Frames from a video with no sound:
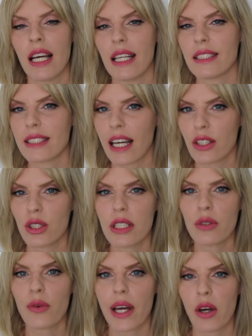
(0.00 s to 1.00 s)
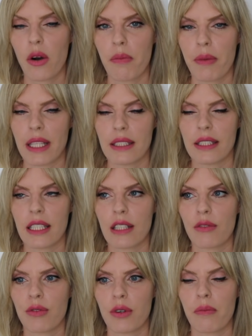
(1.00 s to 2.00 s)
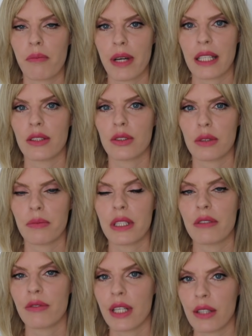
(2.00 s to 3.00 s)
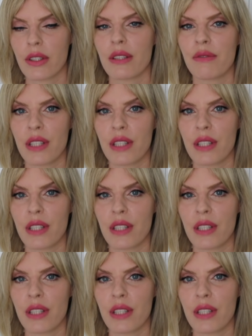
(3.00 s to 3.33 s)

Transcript: It's actually recommending for men to be very,